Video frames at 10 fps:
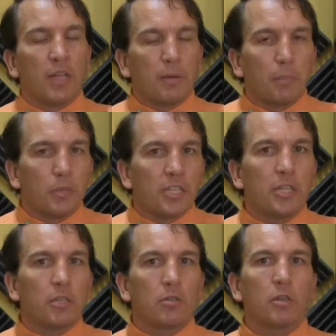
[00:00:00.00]
that
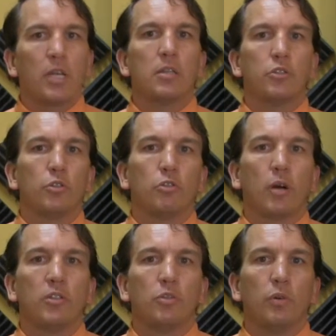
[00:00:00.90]
particular thing that you're
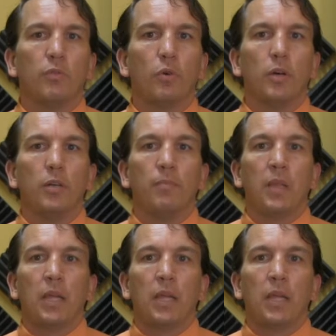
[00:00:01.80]
trying to avoid,